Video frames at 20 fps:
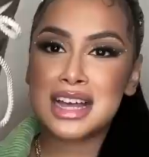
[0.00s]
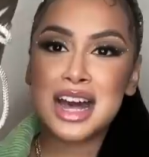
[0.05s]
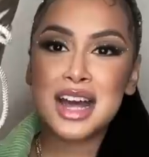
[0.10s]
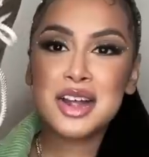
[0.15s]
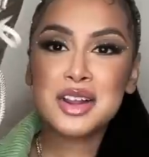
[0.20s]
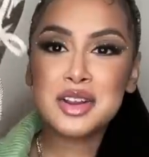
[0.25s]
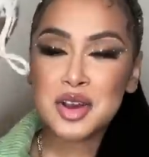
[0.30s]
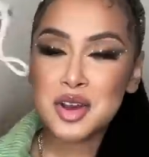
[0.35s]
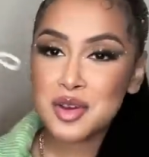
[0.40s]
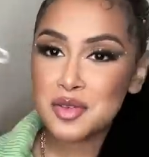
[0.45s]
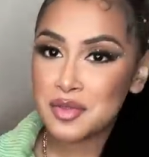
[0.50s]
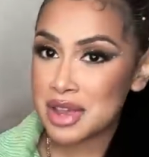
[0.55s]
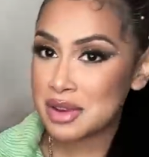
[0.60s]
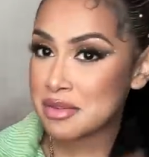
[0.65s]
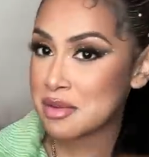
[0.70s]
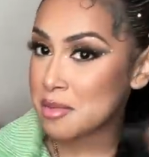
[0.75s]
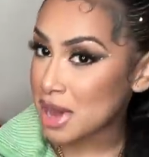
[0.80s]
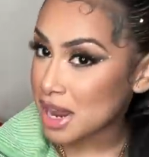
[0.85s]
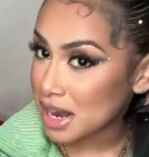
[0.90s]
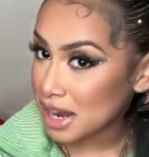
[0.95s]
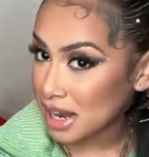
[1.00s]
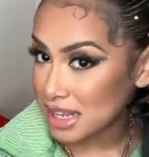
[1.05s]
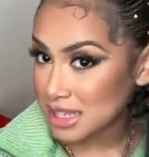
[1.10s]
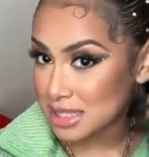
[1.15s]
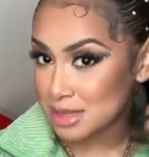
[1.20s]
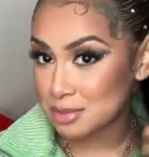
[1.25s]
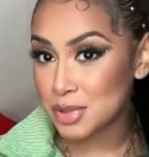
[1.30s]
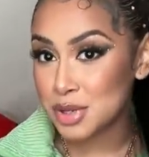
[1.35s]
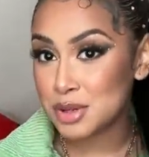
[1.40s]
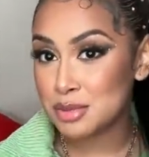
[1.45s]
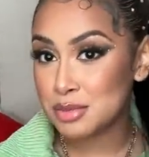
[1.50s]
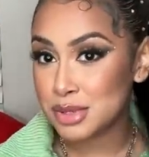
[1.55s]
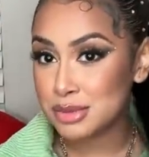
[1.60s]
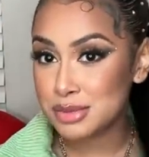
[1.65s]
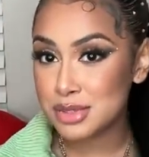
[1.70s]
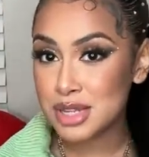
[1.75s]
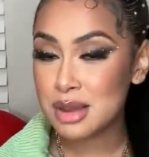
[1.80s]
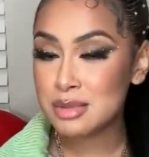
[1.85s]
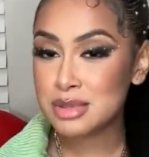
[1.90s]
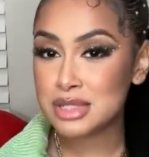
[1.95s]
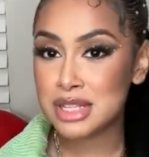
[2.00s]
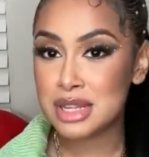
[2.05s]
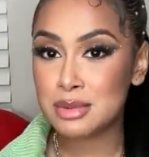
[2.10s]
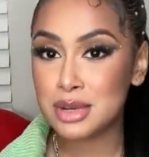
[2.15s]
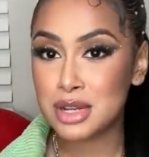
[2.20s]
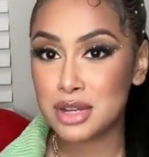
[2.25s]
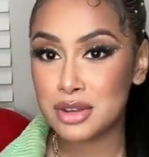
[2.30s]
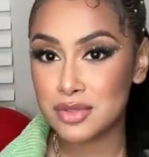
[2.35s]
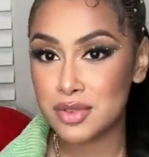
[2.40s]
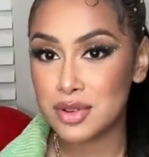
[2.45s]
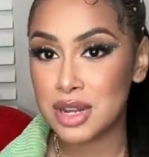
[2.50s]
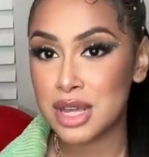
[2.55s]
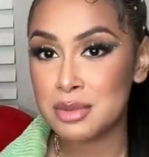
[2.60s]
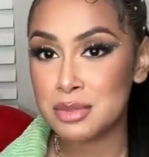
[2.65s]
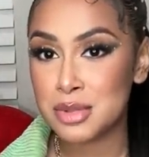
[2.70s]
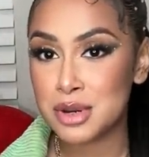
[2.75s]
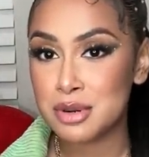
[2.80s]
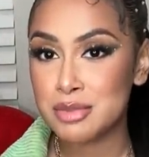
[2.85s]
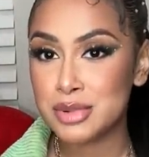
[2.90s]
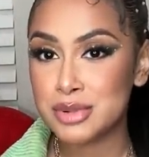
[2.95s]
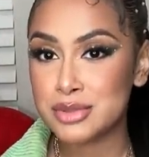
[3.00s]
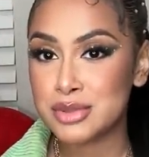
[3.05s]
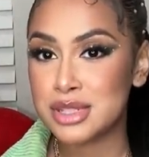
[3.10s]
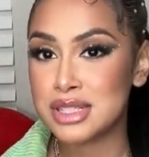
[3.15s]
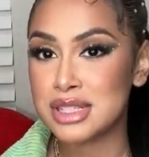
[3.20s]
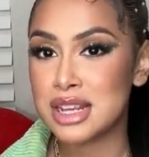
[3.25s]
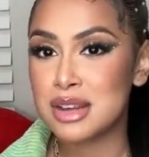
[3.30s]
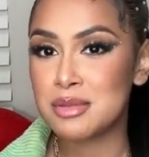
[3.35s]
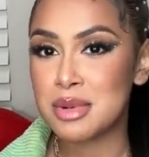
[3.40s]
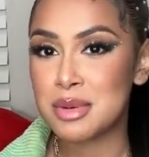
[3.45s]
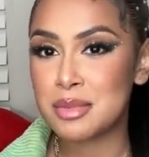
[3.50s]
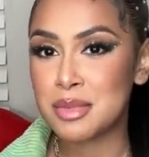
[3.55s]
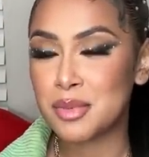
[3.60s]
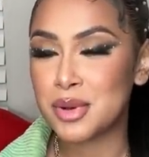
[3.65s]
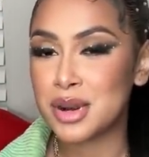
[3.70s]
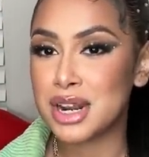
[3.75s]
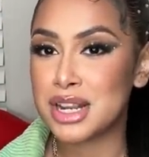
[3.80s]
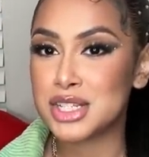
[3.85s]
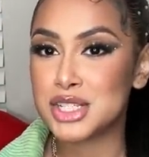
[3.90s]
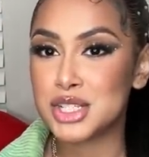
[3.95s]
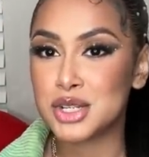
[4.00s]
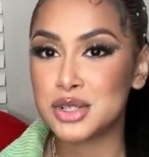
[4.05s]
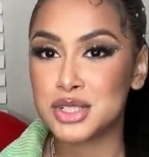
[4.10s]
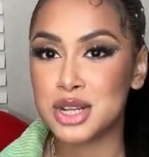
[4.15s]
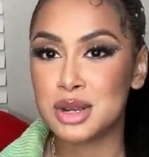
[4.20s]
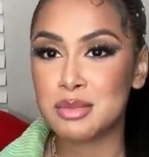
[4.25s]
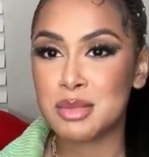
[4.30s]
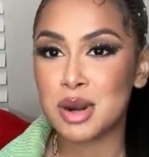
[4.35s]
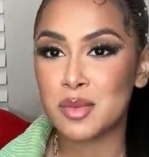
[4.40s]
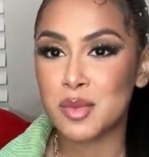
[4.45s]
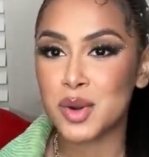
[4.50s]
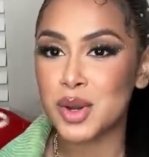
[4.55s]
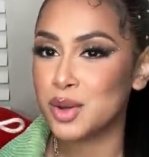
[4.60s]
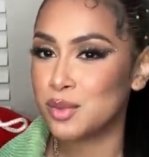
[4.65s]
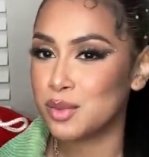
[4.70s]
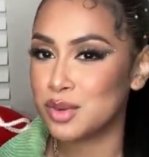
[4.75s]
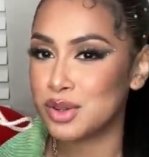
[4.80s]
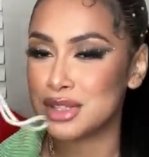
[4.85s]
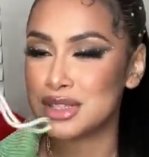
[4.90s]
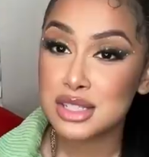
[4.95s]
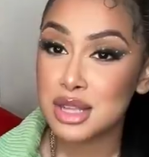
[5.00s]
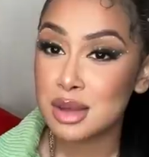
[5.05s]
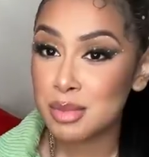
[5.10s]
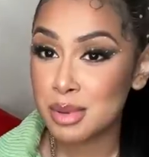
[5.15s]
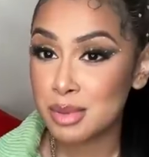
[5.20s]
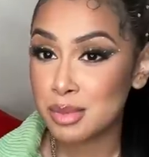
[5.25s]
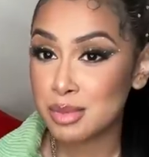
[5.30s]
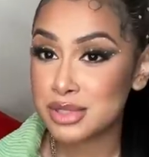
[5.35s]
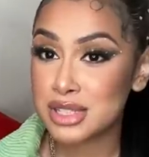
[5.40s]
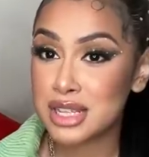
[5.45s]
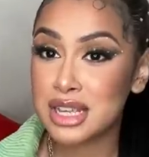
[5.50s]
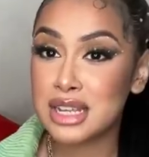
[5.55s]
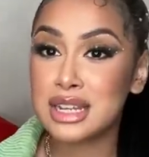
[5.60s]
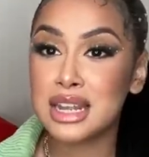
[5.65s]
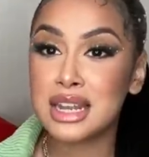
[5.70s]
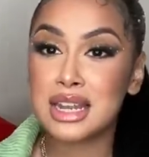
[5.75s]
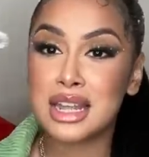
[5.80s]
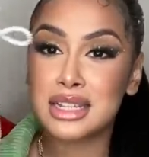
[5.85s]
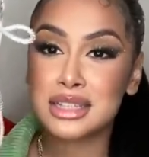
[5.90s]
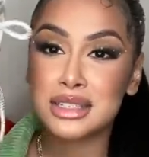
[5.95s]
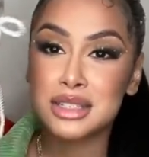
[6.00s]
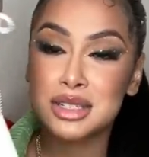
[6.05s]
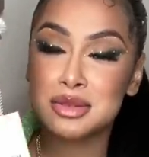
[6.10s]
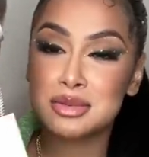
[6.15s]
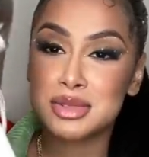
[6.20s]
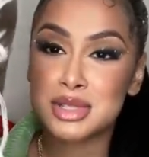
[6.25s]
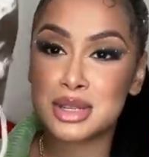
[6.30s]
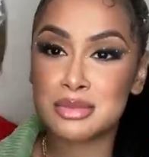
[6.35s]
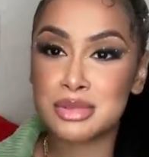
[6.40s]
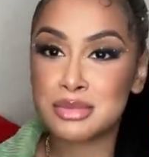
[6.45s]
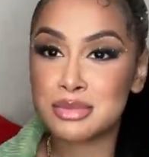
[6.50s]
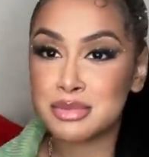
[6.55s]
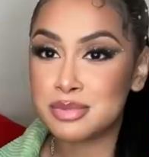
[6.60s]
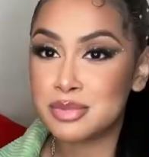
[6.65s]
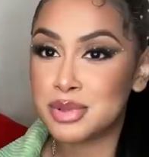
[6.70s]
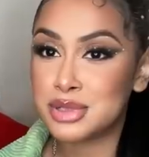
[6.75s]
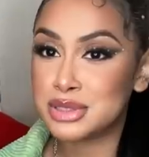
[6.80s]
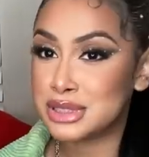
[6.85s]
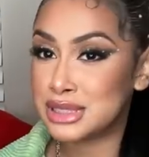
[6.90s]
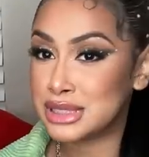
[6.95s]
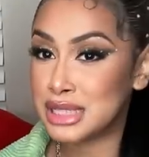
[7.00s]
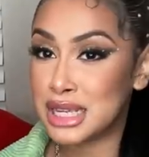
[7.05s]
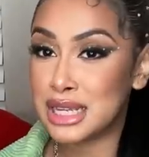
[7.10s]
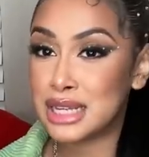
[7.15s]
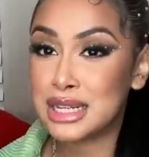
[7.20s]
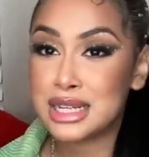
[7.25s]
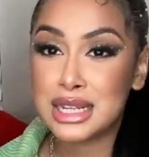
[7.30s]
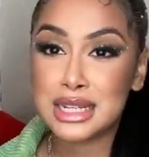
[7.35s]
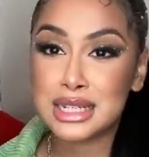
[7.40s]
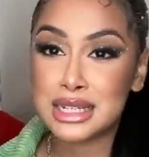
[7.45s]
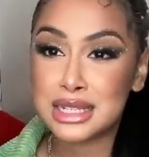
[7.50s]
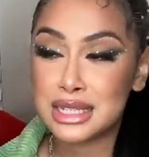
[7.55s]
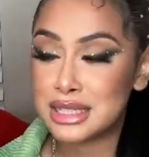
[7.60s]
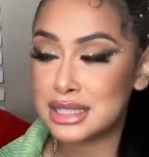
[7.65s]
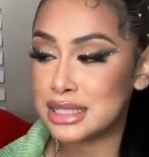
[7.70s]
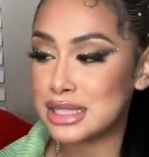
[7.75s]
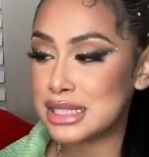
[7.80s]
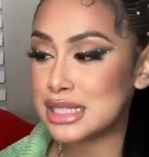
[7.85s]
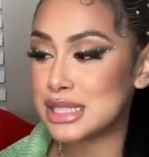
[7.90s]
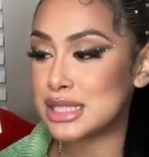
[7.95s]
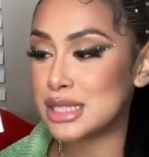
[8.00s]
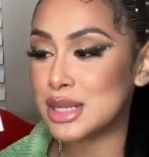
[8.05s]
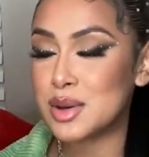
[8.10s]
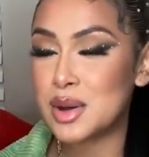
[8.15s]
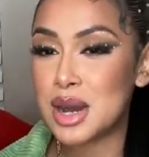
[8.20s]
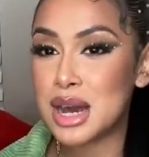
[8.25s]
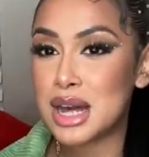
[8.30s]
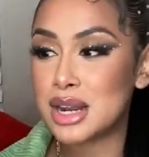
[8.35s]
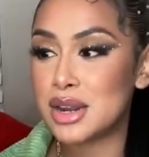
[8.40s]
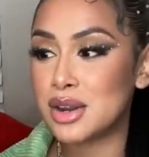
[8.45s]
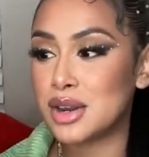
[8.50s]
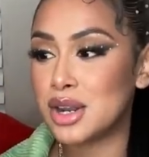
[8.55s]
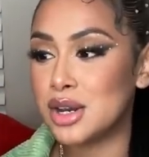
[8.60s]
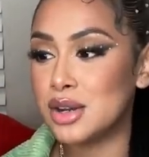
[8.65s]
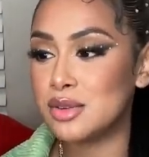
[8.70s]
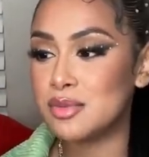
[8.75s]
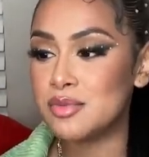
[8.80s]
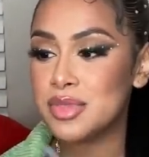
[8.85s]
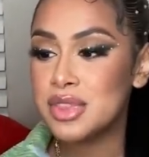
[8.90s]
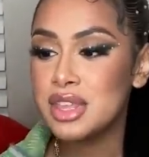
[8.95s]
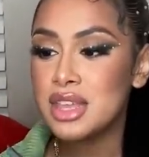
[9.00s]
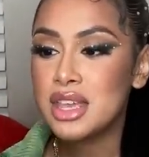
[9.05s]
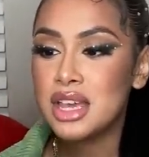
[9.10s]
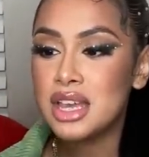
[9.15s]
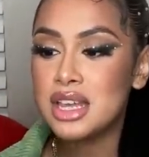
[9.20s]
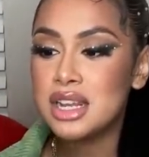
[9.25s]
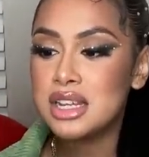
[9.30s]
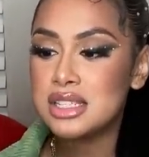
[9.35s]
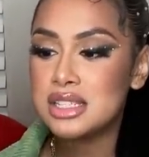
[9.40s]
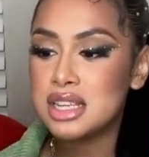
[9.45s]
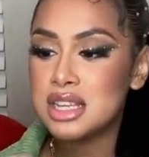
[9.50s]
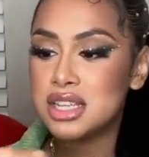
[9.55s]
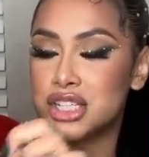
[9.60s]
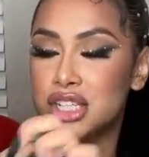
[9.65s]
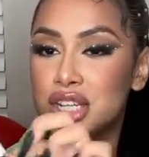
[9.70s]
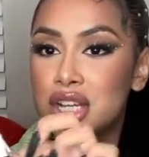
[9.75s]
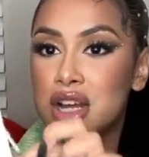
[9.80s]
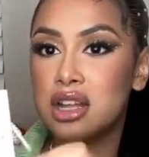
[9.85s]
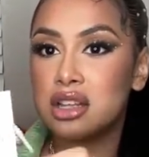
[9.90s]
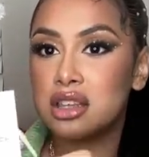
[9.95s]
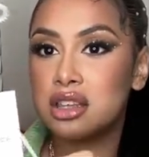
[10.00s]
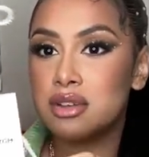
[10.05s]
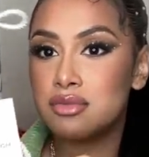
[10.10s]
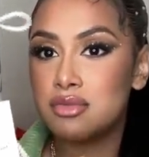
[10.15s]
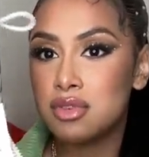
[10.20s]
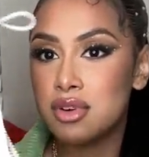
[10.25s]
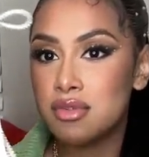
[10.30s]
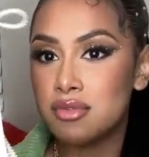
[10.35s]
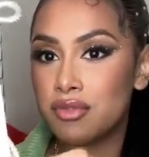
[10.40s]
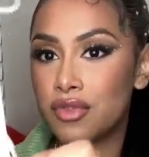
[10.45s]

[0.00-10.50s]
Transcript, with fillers: I don't know if everybody likes moon boots. Comment down below if you like moon boots, because I remember when I showed y'all my red ones, some people saying they liked them, some people was saying they didn't, so I don't know. And it says she got them from